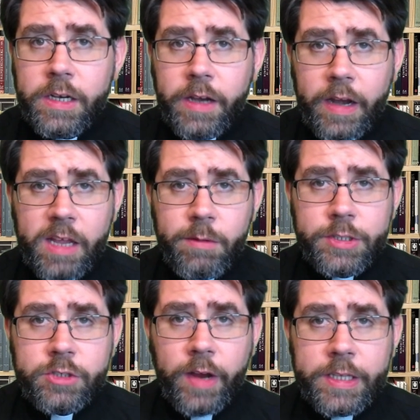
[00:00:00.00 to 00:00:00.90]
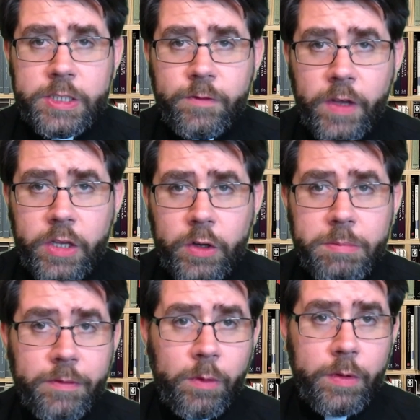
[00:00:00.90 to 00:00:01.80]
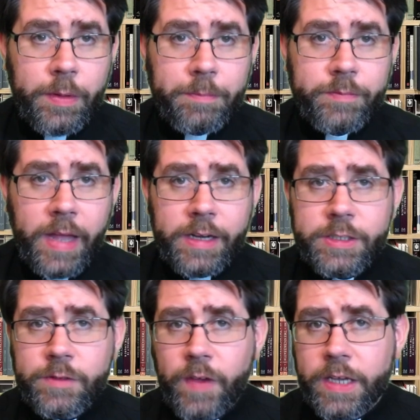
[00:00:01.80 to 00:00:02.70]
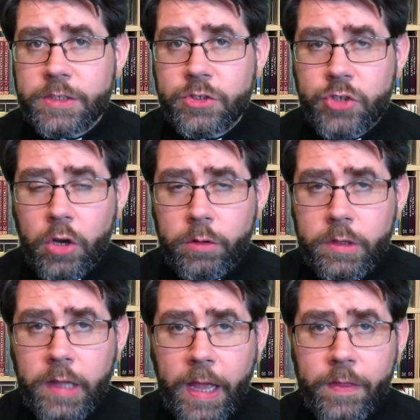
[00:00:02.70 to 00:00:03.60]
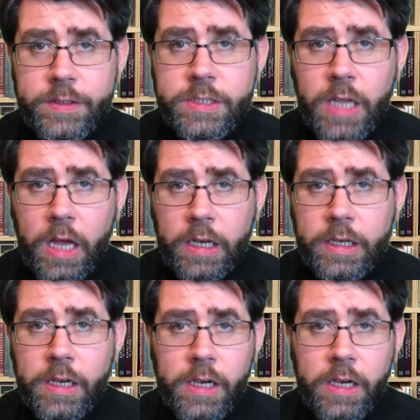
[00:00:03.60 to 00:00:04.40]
And he was transfigured before them, and his face shone like the sun,